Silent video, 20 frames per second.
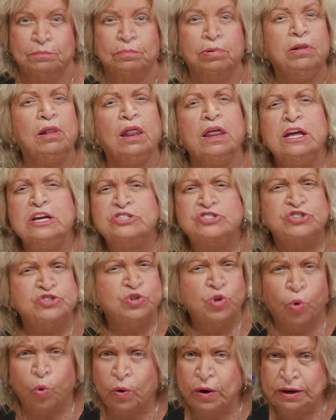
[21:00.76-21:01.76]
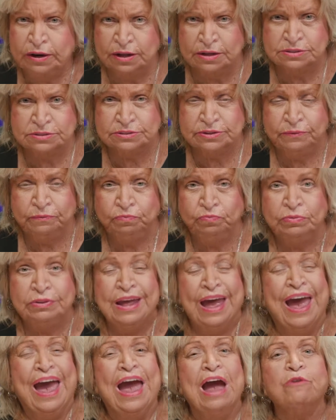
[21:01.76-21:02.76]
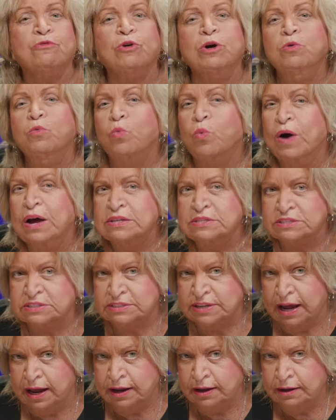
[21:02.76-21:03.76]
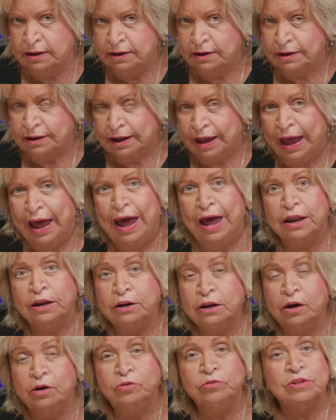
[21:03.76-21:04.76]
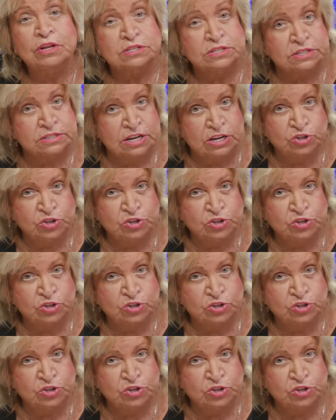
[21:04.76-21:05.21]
Please join us every Wednesday at noon. This is